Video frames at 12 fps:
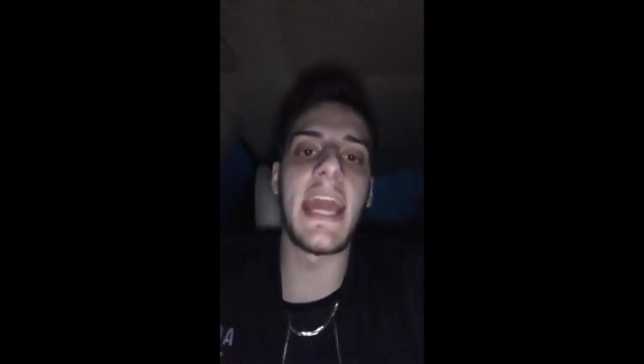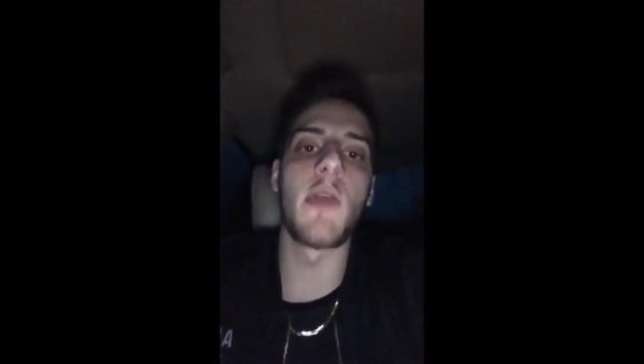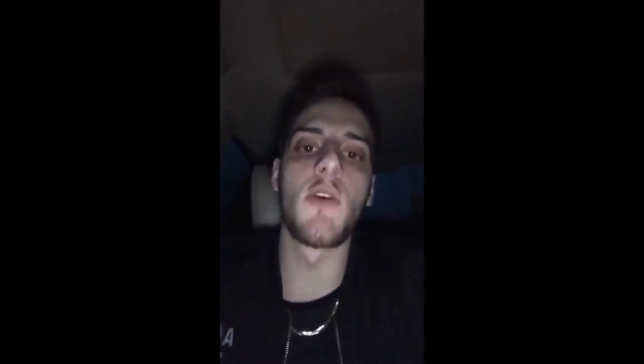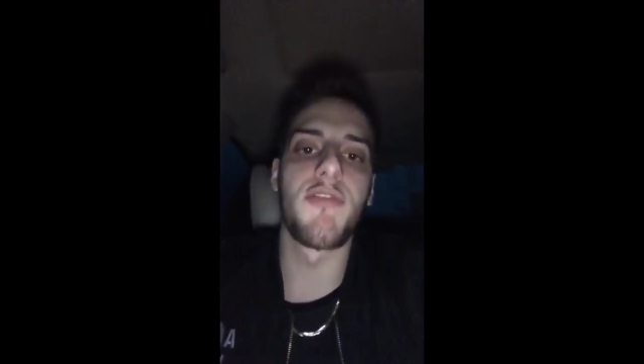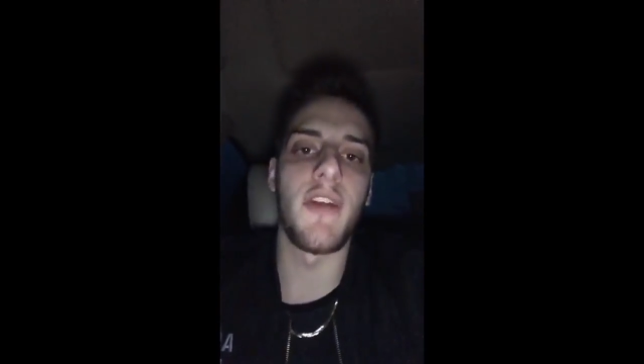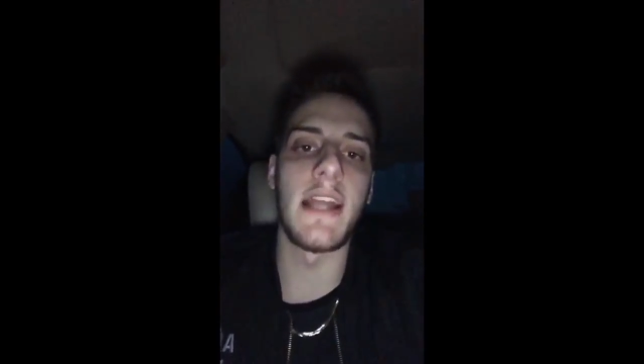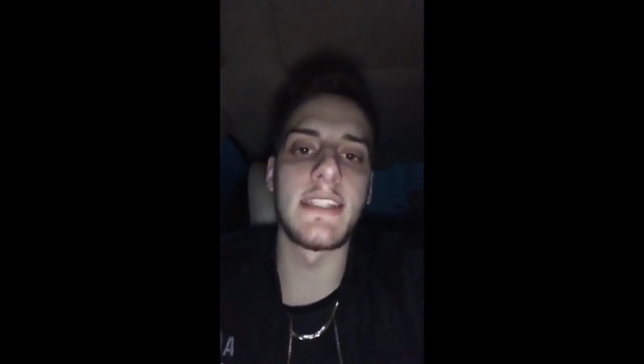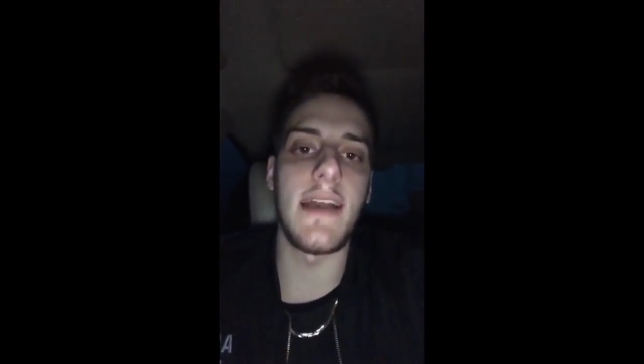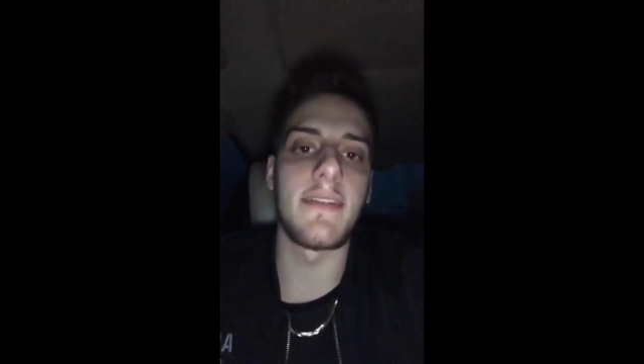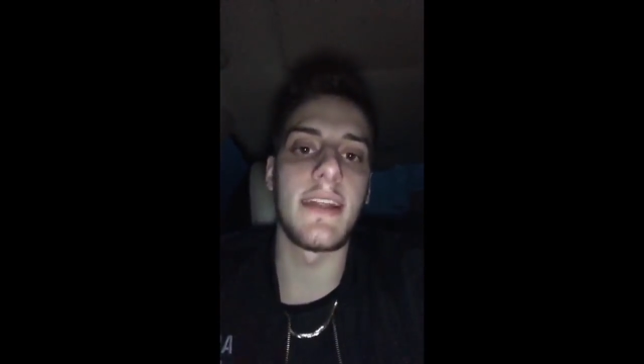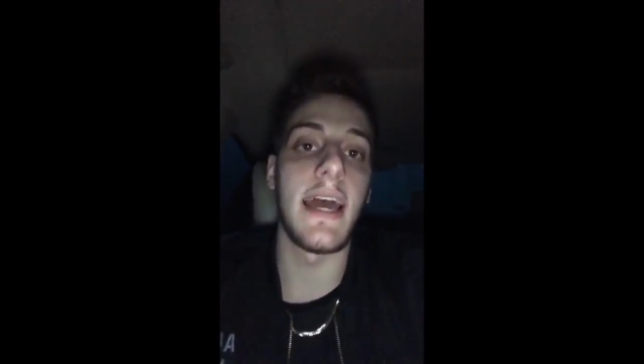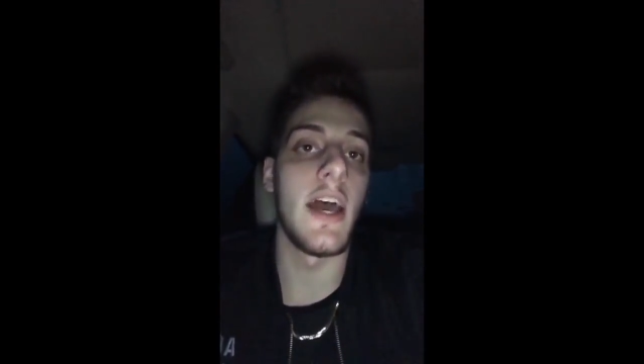Nate were friends
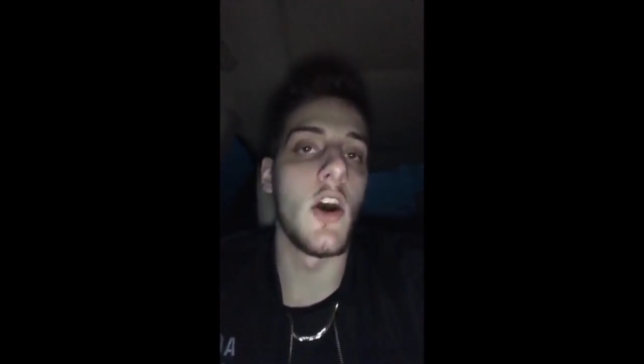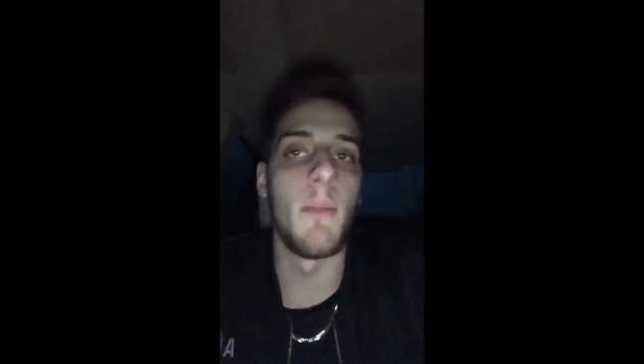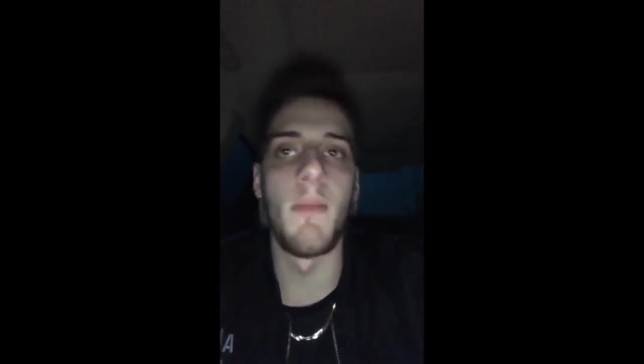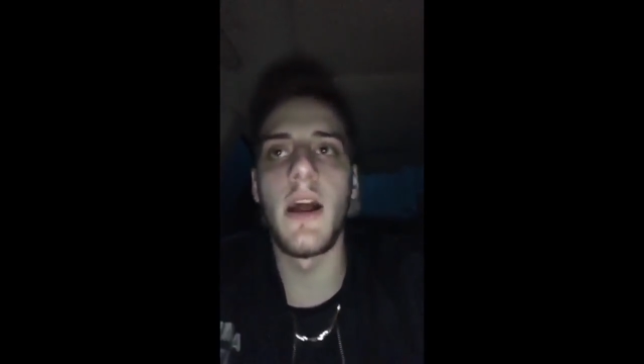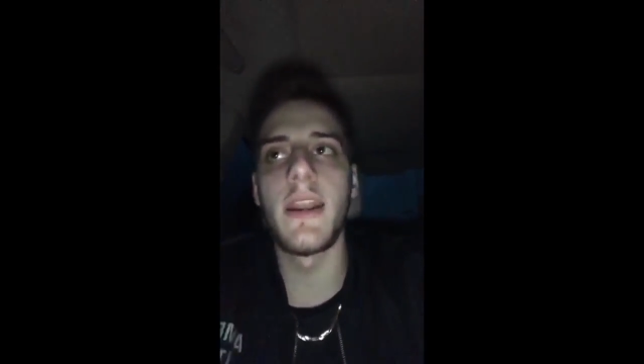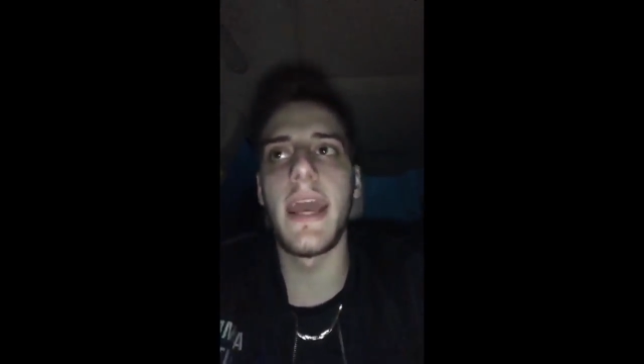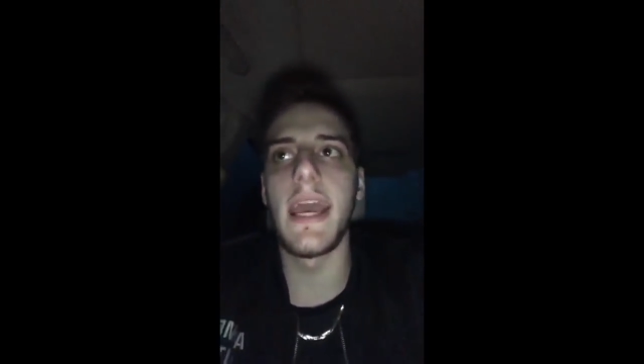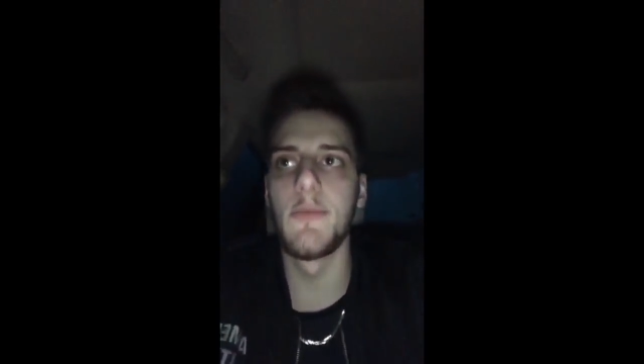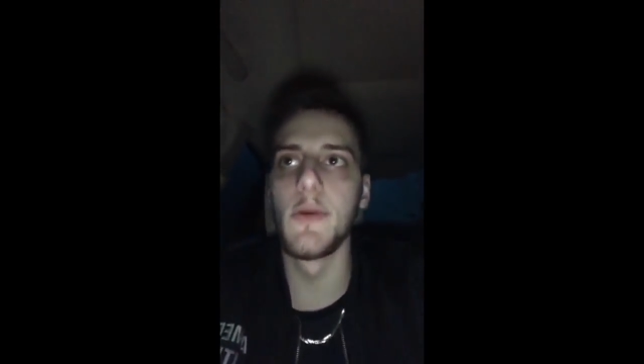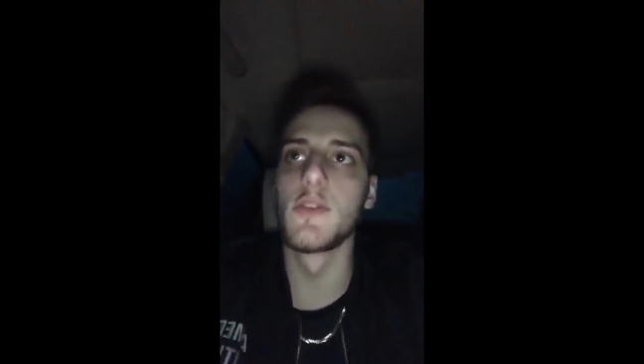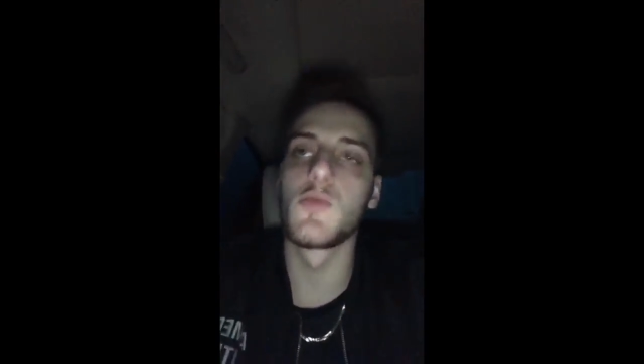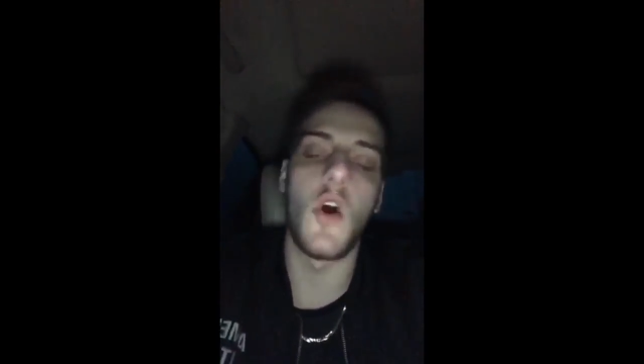after that. On Monday,
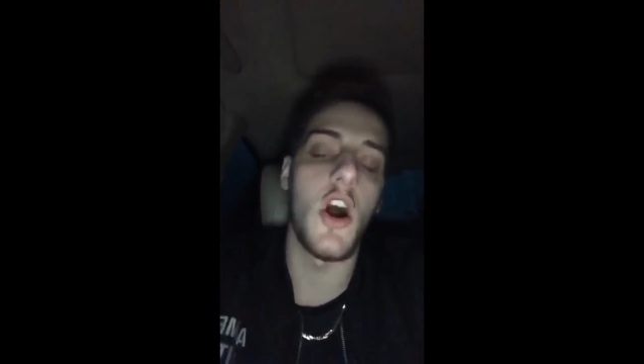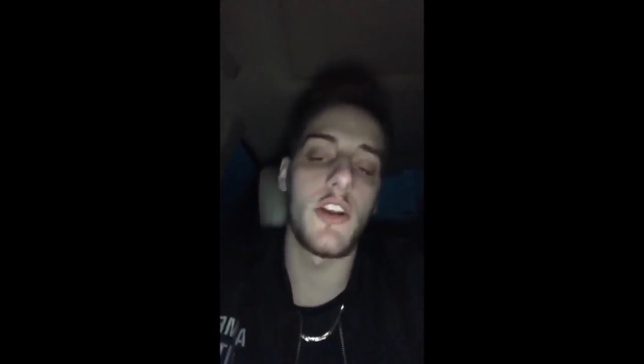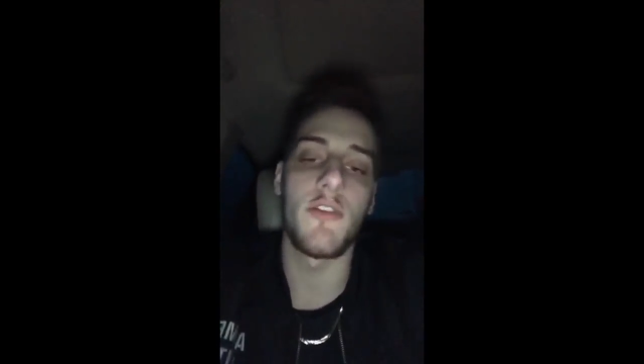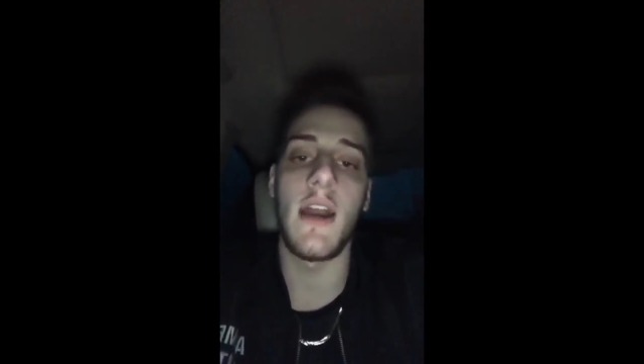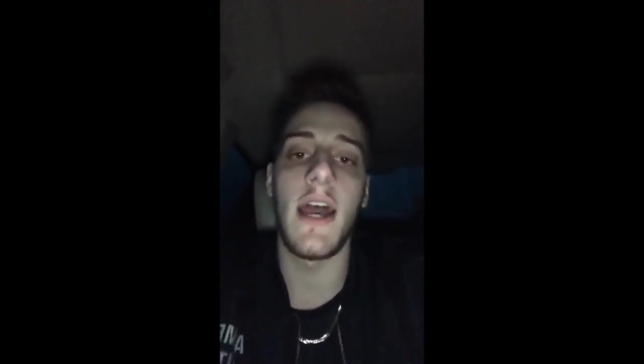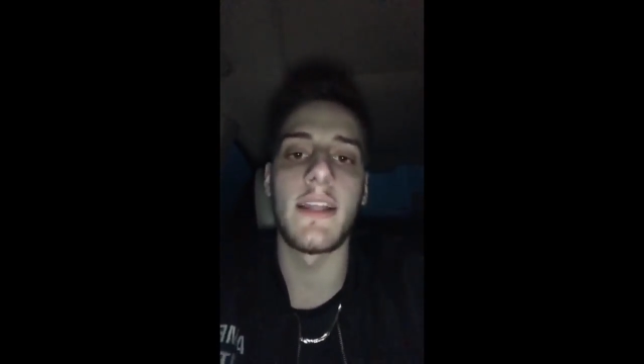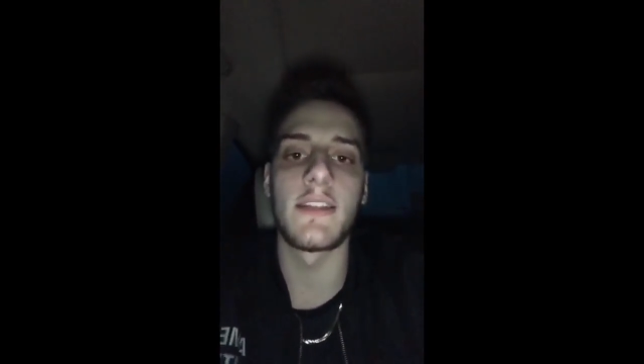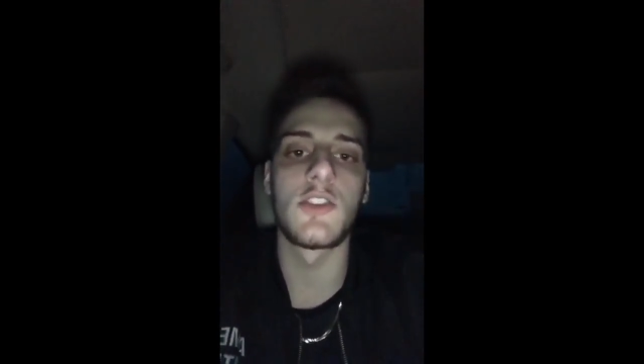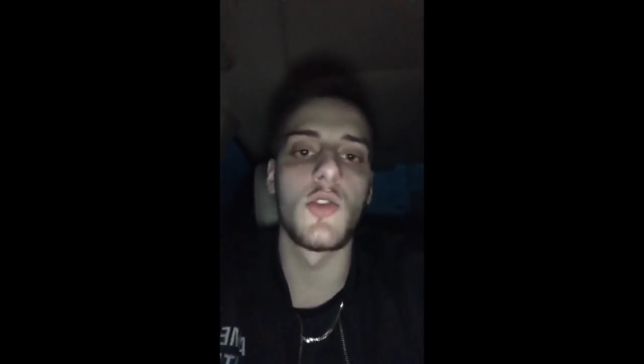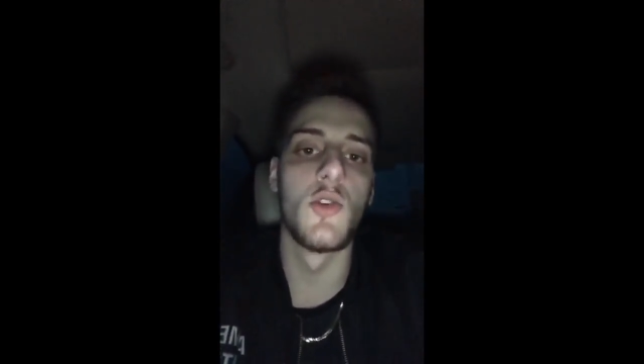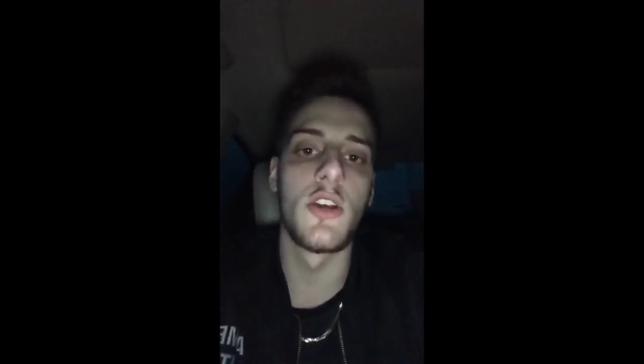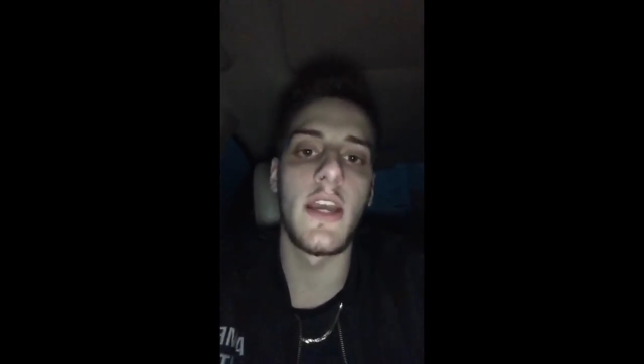we was walking around in
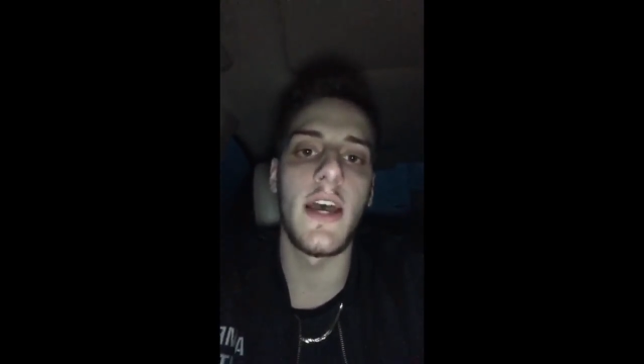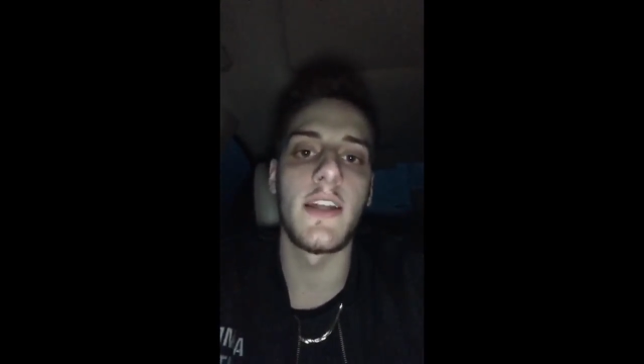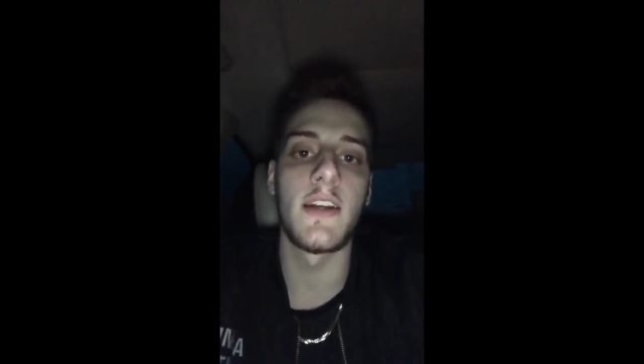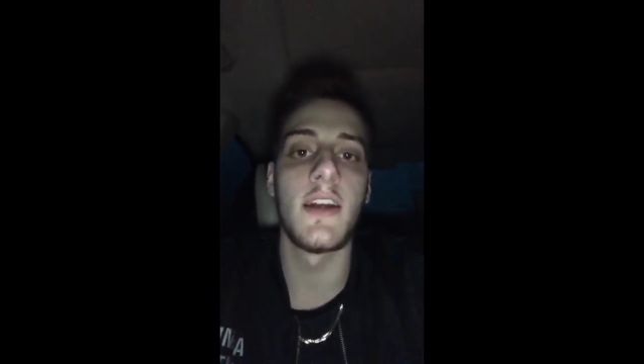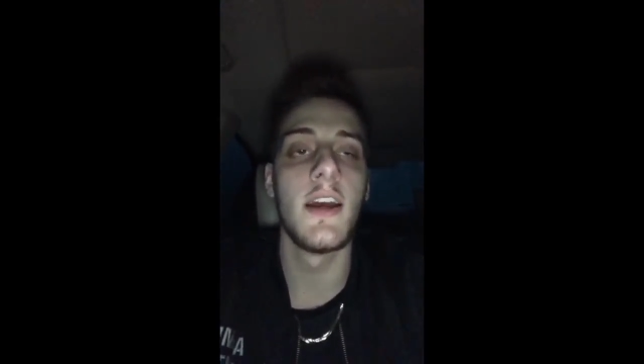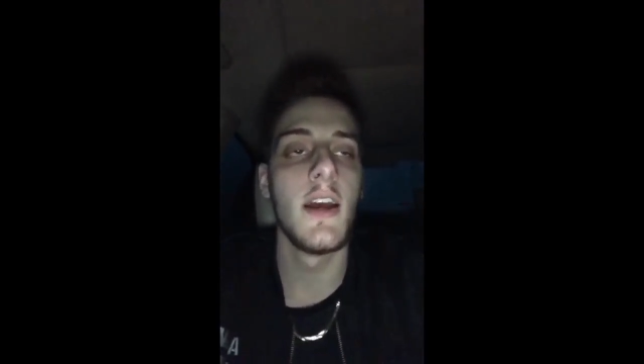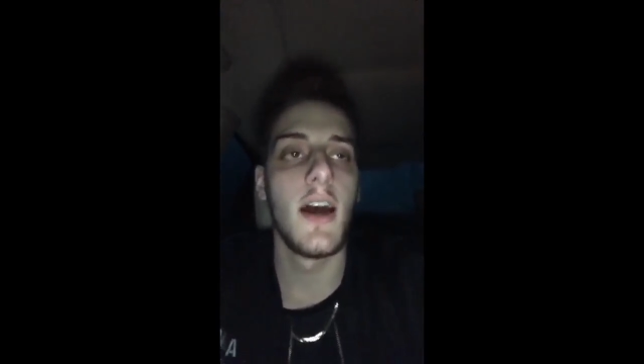school together.